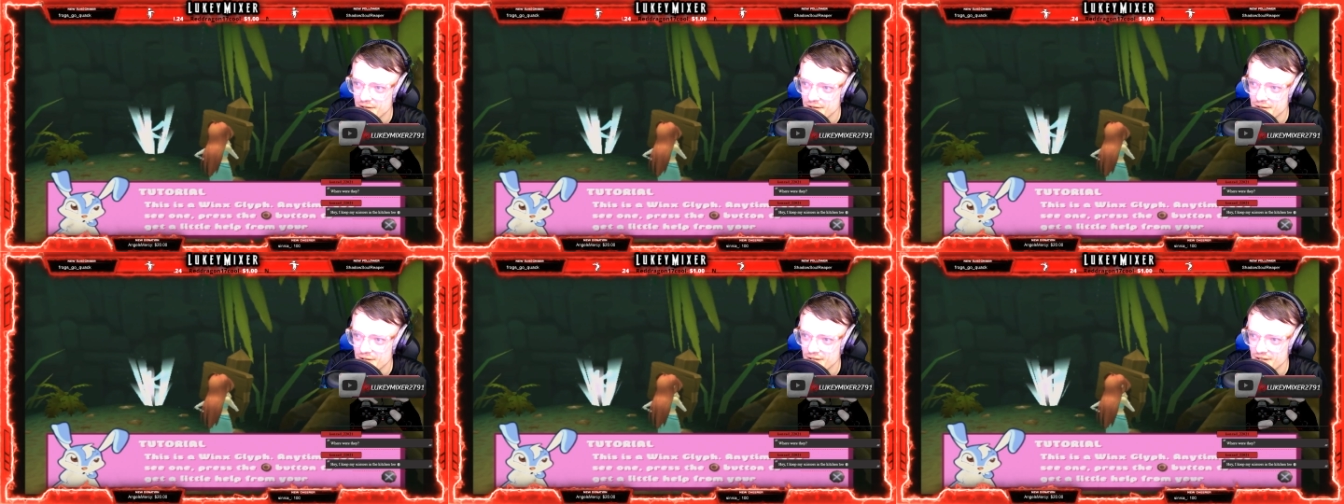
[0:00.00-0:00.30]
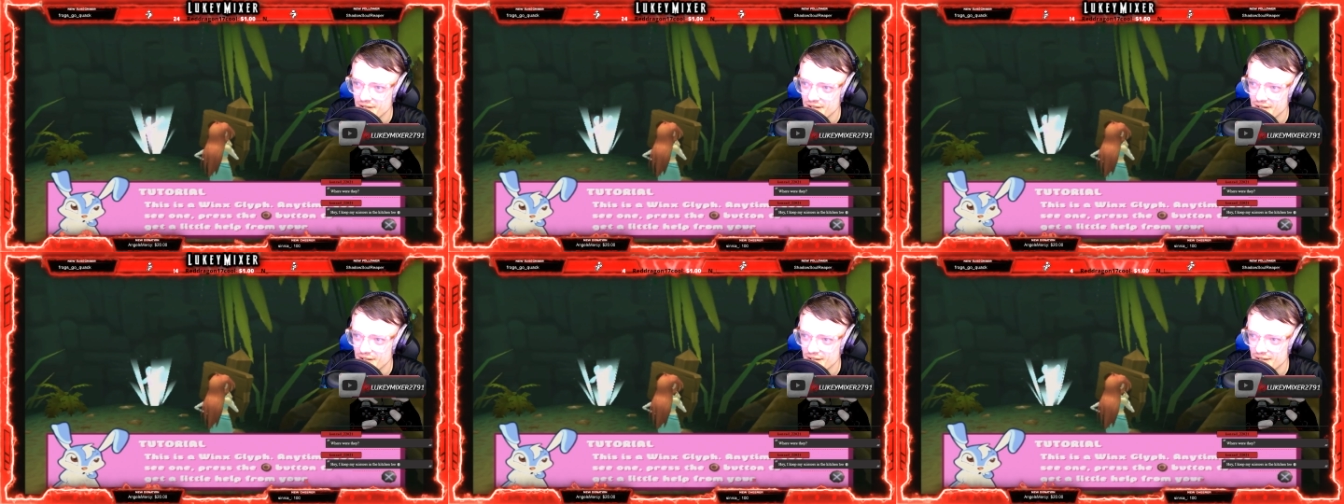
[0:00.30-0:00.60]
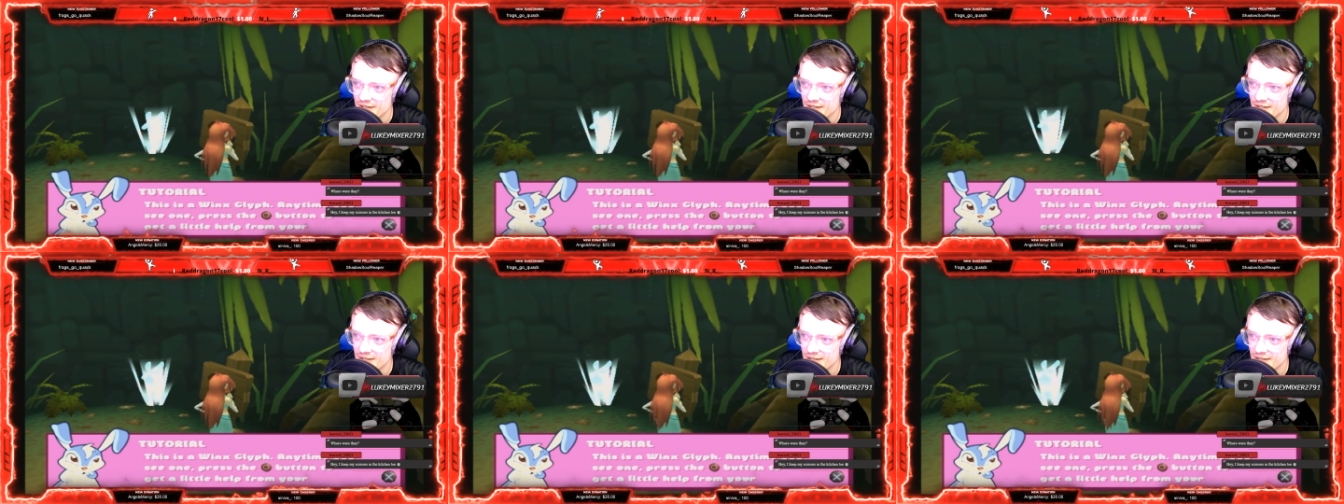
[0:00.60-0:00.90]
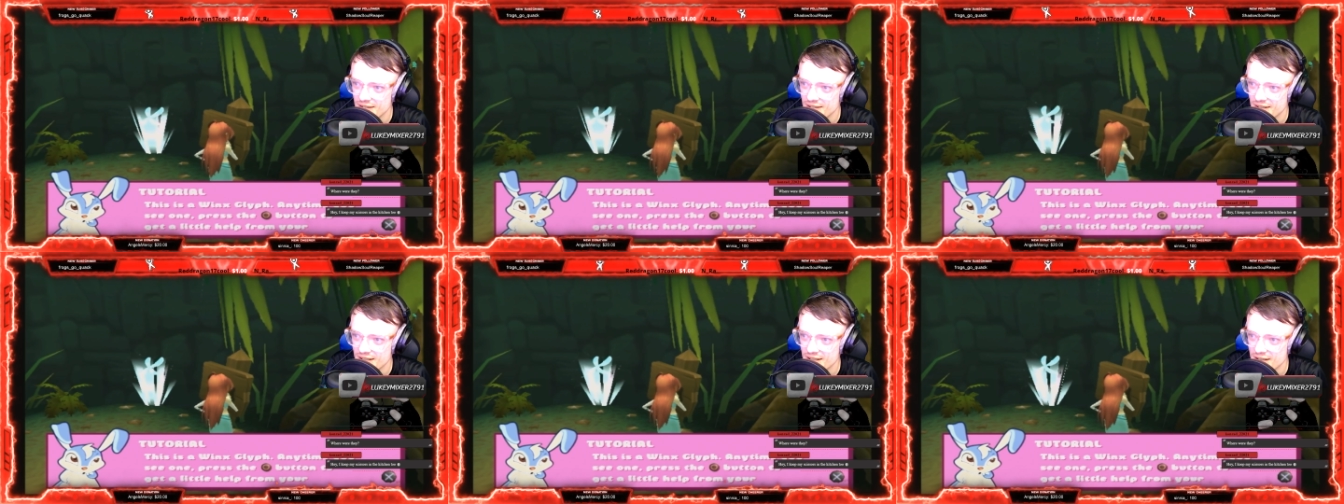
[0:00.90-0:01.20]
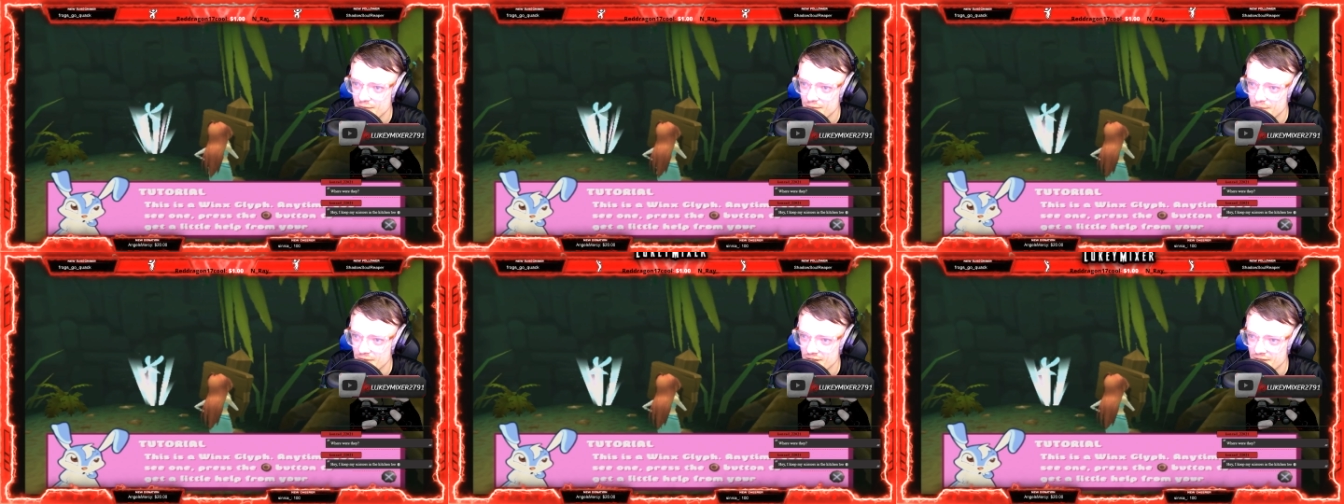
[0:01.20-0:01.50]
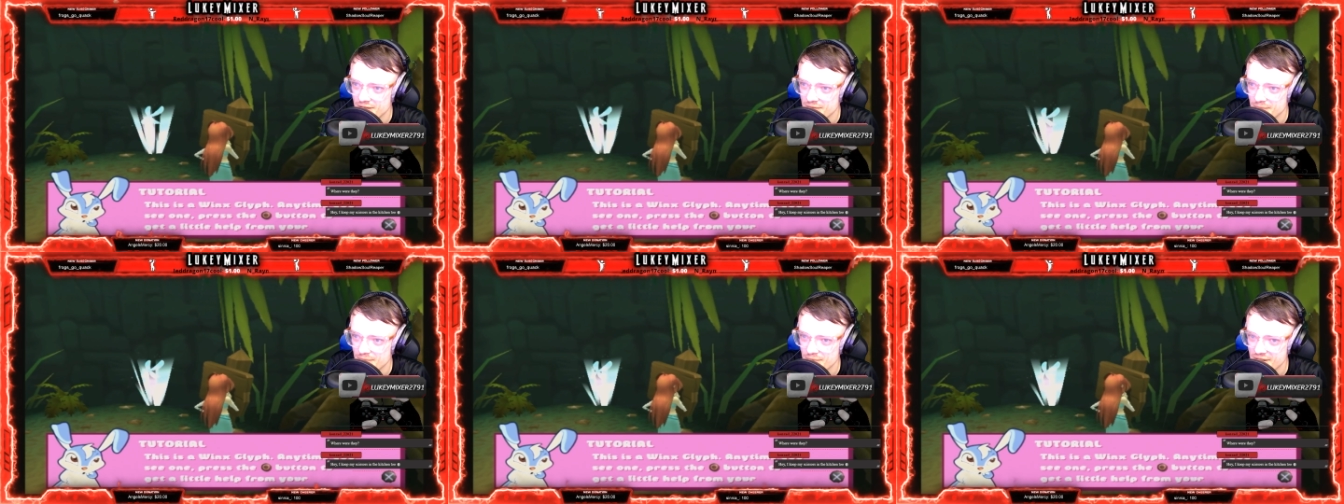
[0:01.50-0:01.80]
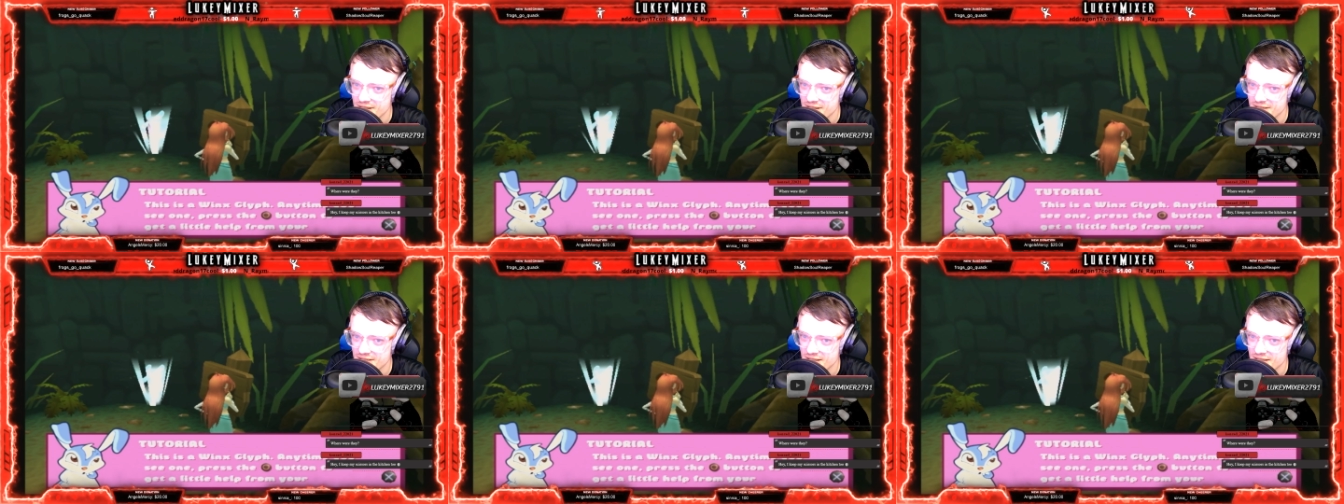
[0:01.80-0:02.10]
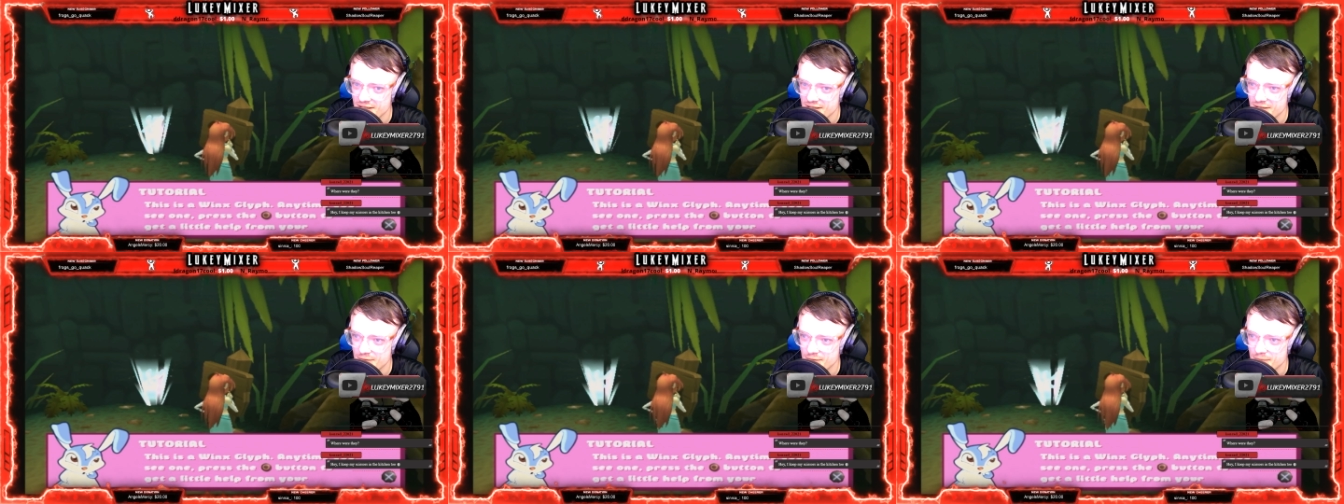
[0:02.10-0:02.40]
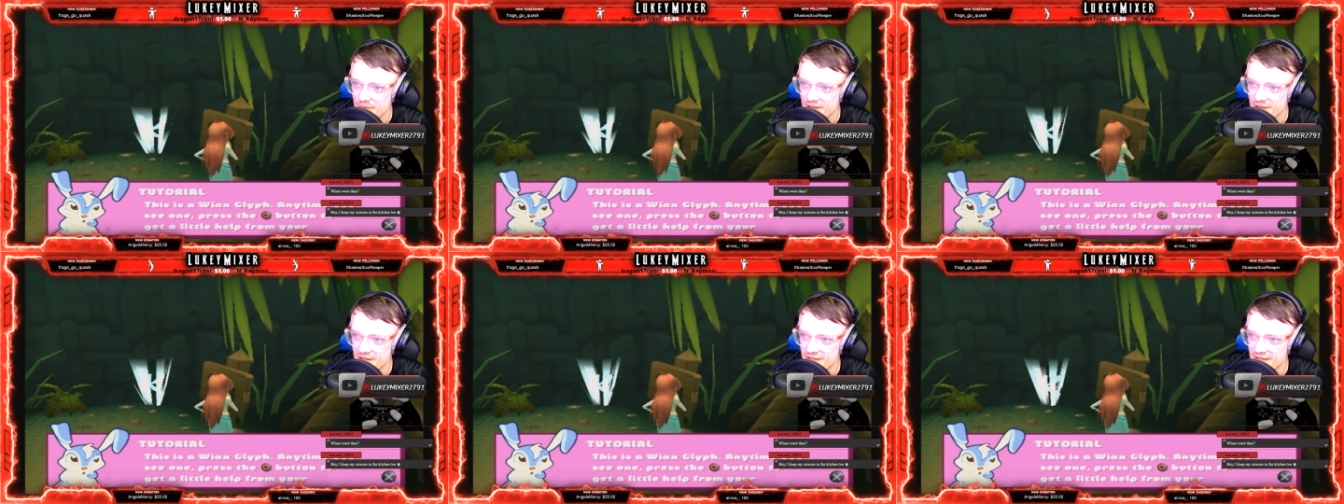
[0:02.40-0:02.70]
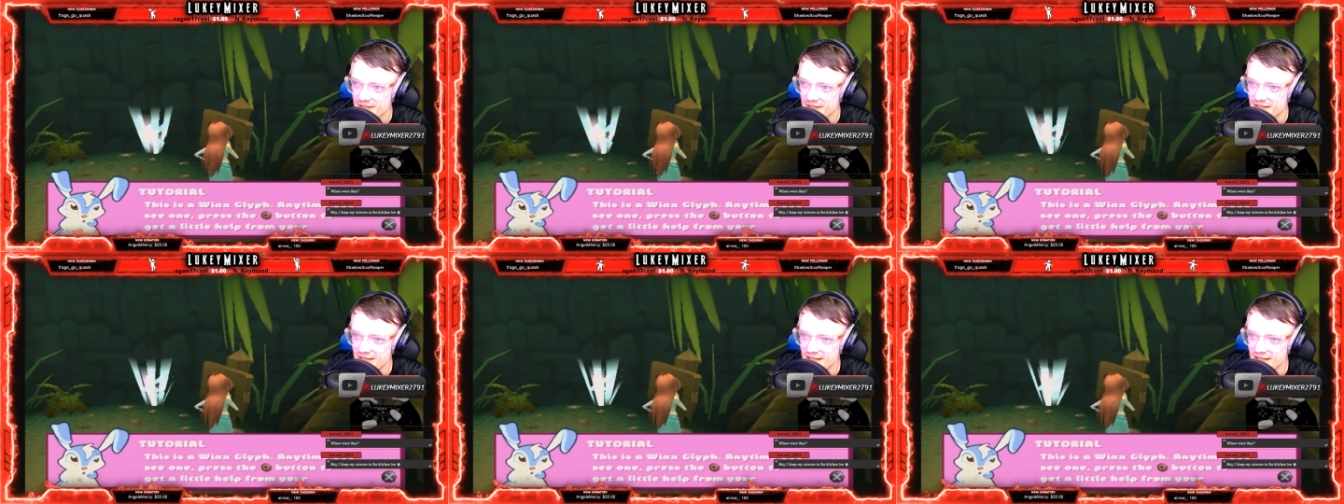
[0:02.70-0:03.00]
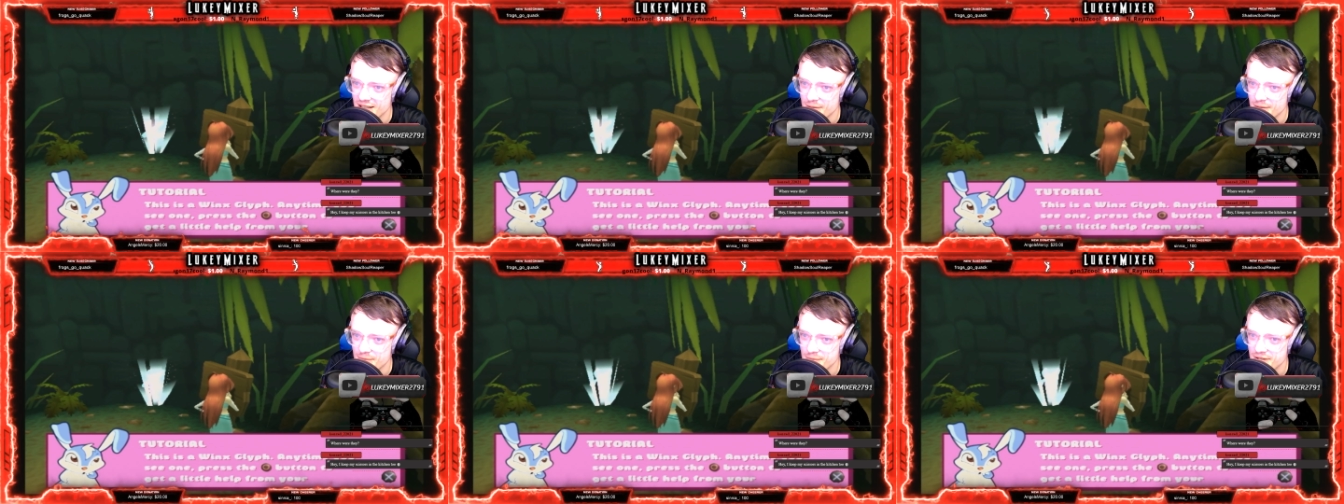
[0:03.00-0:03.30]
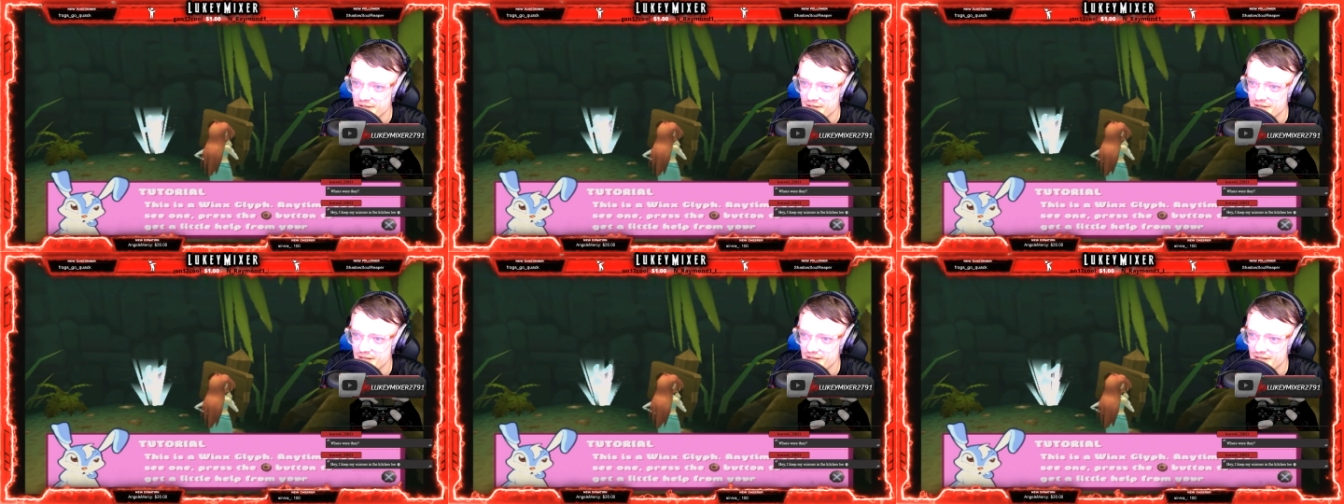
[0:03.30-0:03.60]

see one, press circle button and it helps you,